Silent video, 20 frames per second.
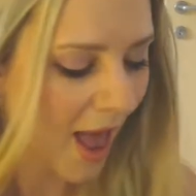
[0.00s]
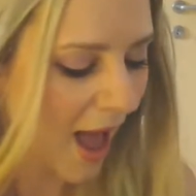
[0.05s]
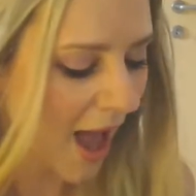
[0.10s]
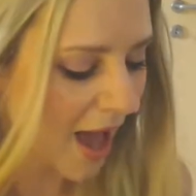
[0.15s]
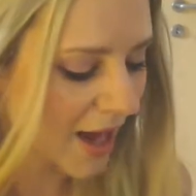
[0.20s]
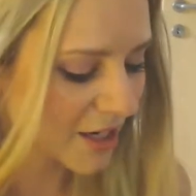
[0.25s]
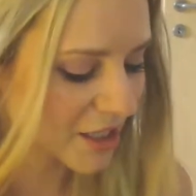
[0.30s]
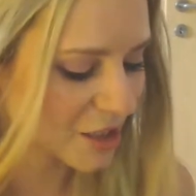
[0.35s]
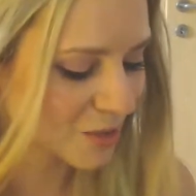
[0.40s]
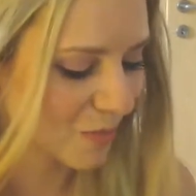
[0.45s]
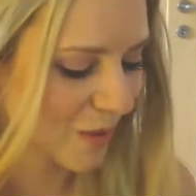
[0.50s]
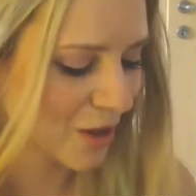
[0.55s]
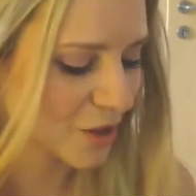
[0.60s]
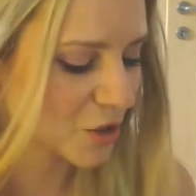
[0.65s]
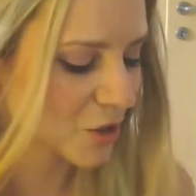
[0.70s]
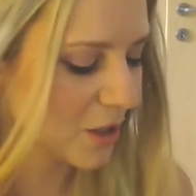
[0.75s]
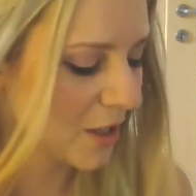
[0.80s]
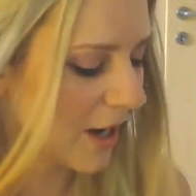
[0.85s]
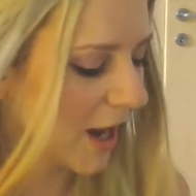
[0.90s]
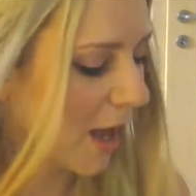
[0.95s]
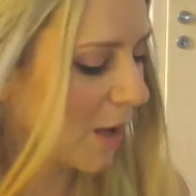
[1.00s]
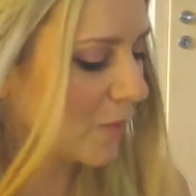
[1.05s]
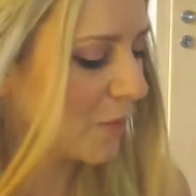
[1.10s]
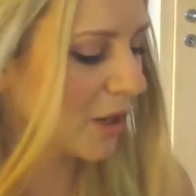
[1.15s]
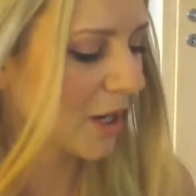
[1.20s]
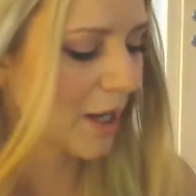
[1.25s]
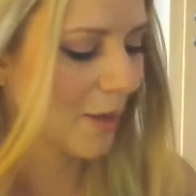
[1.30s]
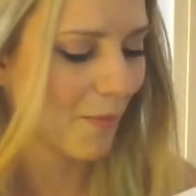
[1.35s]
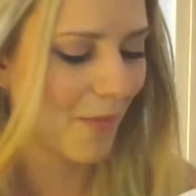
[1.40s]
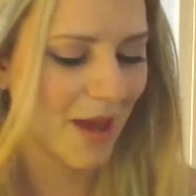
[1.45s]
and especially I'm
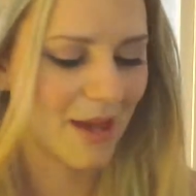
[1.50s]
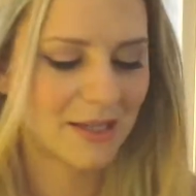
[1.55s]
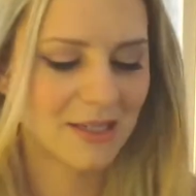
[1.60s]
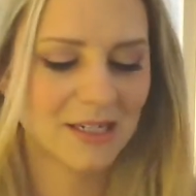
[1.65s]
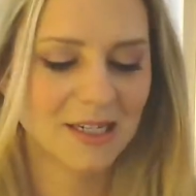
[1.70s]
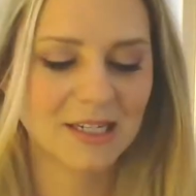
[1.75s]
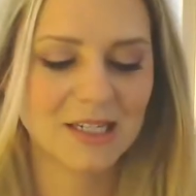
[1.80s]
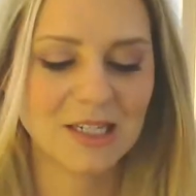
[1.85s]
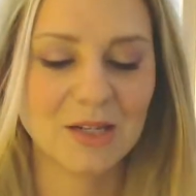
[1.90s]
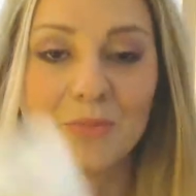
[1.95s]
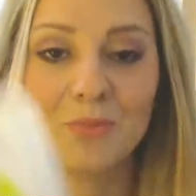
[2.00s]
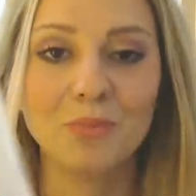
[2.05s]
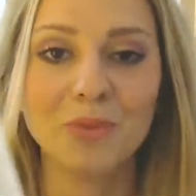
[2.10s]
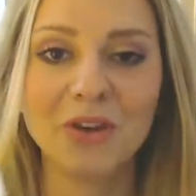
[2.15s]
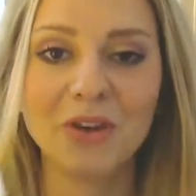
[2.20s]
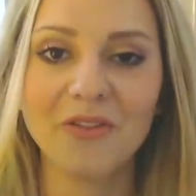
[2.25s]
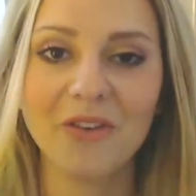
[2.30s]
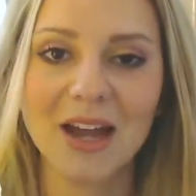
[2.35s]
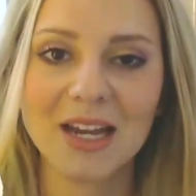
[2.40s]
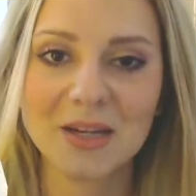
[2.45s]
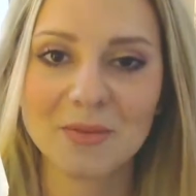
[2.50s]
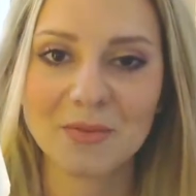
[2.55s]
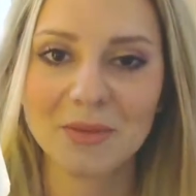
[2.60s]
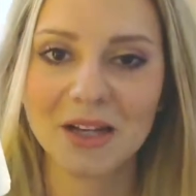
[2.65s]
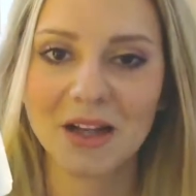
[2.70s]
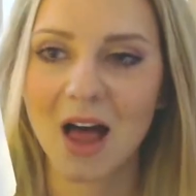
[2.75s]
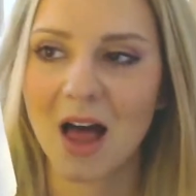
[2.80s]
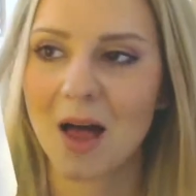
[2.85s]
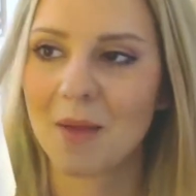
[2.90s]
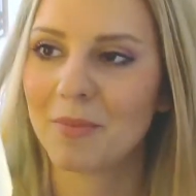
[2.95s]
recommending the B
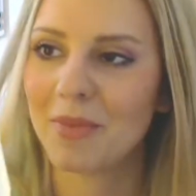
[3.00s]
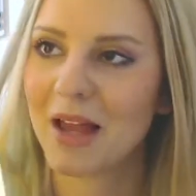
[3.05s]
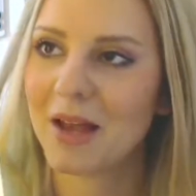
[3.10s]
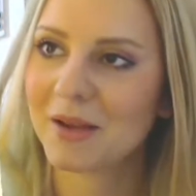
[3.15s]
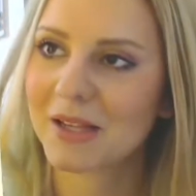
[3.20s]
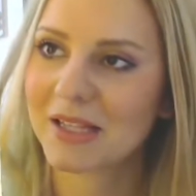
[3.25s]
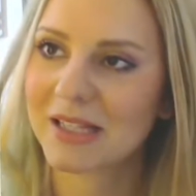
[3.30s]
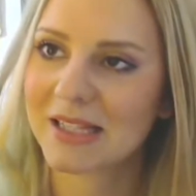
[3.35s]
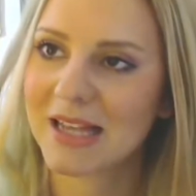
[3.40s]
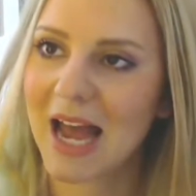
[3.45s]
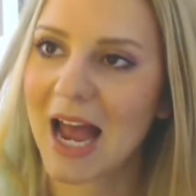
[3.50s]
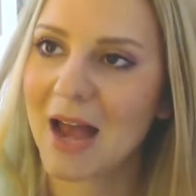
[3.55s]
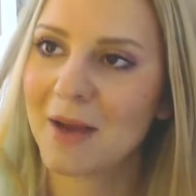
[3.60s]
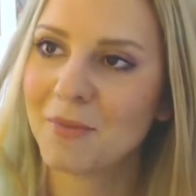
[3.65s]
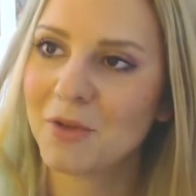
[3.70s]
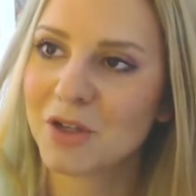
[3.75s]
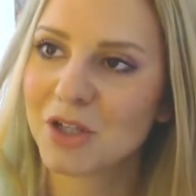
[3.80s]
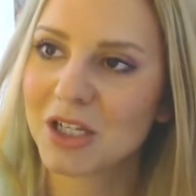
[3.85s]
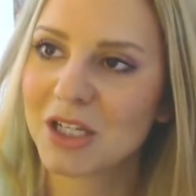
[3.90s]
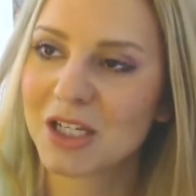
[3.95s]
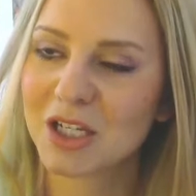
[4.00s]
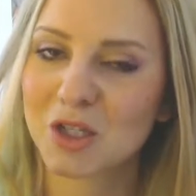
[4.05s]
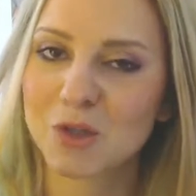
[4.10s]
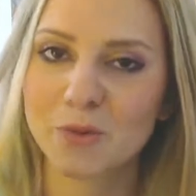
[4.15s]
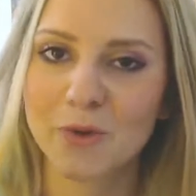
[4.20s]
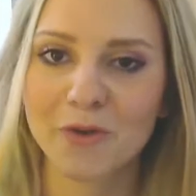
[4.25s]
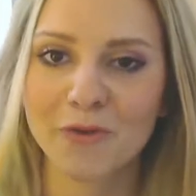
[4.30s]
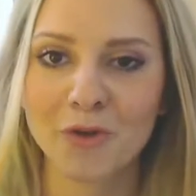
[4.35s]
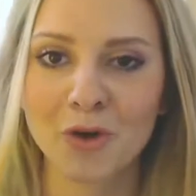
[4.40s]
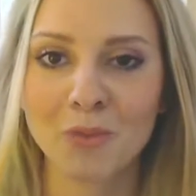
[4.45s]
vitamin complex. I'm using this
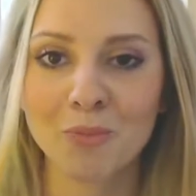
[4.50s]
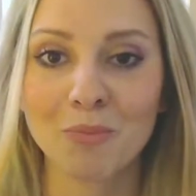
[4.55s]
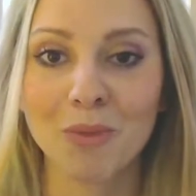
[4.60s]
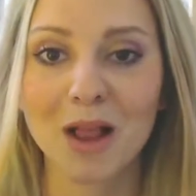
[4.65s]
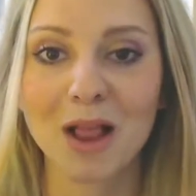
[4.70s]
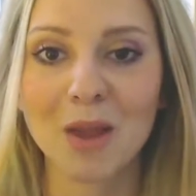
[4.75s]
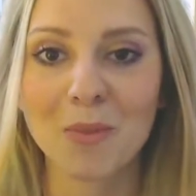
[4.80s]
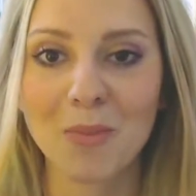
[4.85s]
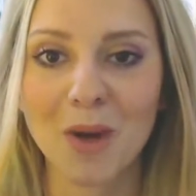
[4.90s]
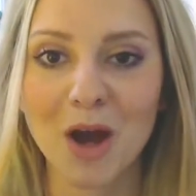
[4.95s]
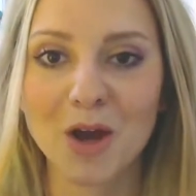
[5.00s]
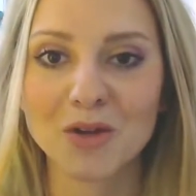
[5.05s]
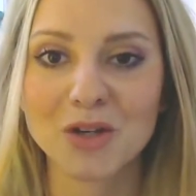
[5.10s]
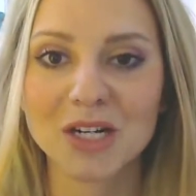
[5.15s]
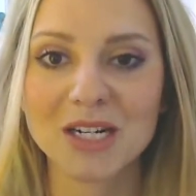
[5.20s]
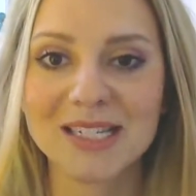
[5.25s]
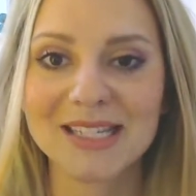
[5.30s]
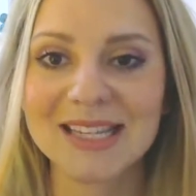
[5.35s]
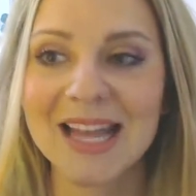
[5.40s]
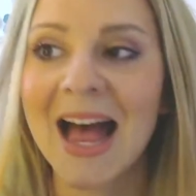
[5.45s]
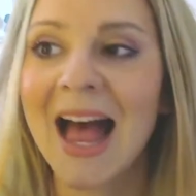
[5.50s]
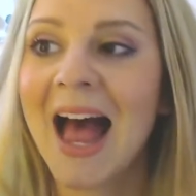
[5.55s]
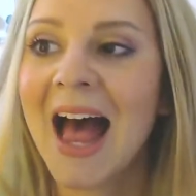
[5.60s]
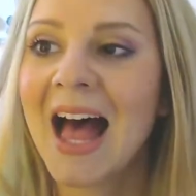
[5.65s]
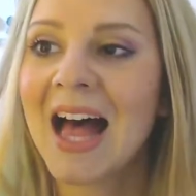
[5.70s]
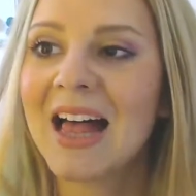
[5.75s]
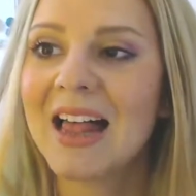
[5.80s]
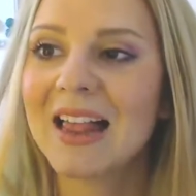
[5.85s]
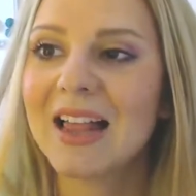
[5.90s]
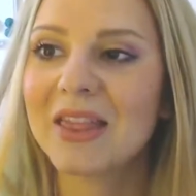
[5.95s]
one from
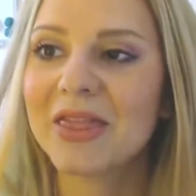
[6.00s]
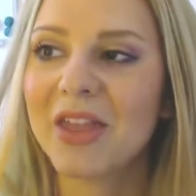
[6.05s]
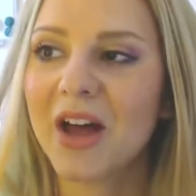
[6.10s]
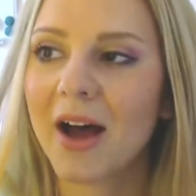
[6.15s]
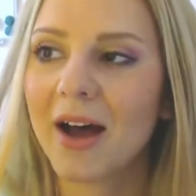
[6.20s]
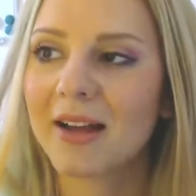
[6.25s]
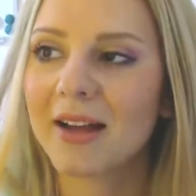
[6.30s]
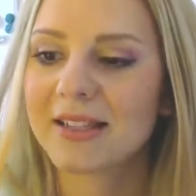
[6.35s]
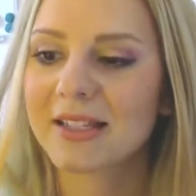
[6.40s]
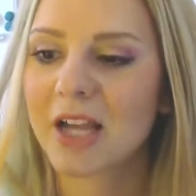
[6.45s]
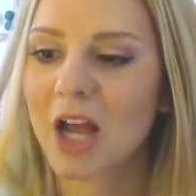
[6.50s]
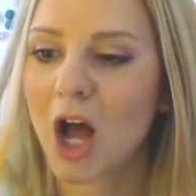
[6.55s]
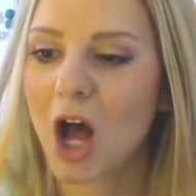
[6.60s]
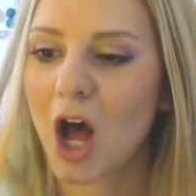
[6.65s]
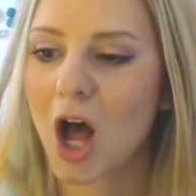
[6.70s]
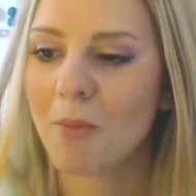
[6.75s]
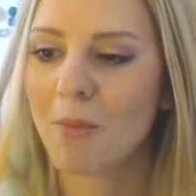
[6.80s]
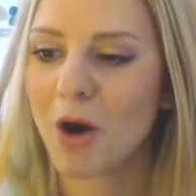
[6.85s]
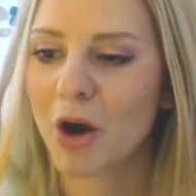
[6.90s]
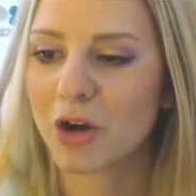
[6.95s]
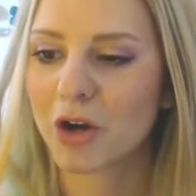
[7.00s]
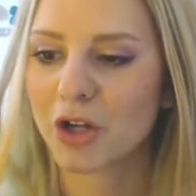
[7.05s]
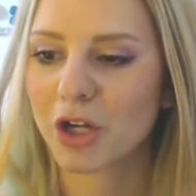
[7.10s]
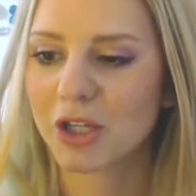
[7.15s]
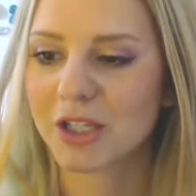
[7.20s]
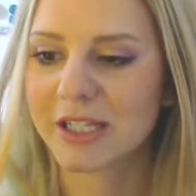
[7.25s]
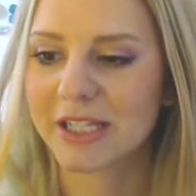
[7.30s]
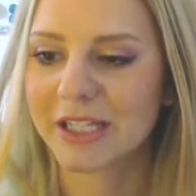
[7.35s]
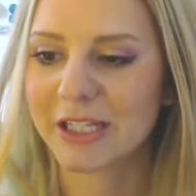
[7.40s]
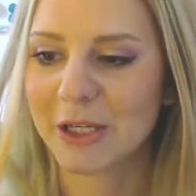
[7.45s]
bulkpowders.com or
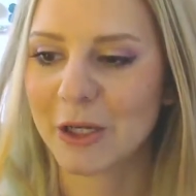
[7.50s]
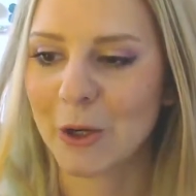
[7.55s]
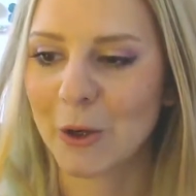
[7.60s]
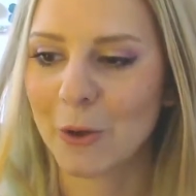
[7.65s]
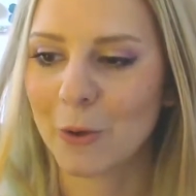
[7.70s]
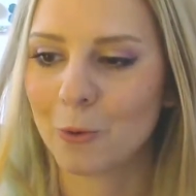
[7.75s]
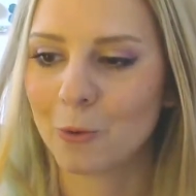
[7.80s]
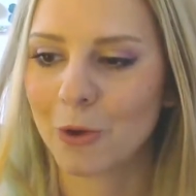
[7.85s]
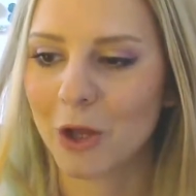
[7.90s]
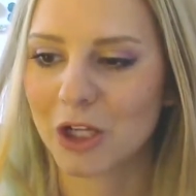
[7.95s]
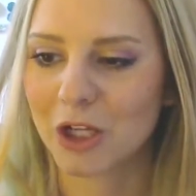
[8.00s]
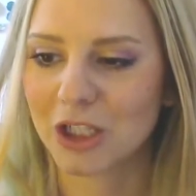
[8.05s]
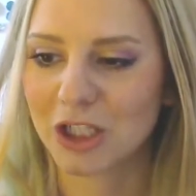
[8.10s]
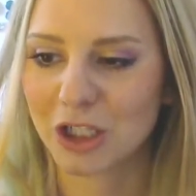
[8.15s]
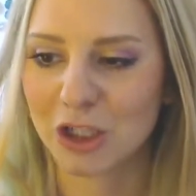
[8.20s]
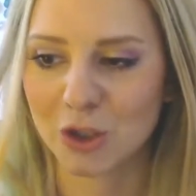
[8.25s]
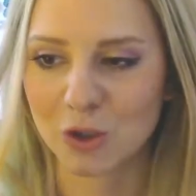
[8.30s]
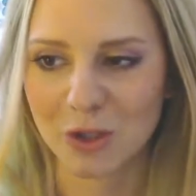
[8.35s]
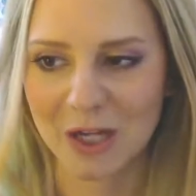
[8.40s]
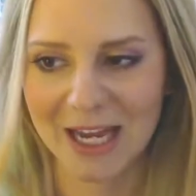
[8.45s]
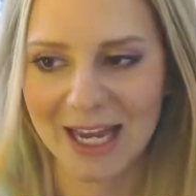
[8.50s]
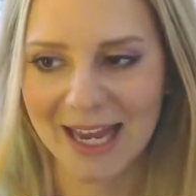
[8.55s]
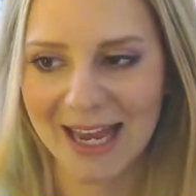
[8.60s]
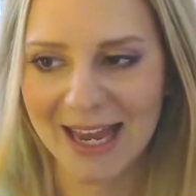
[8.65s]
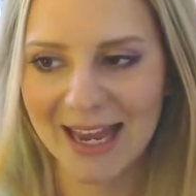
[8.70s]
.co.uk,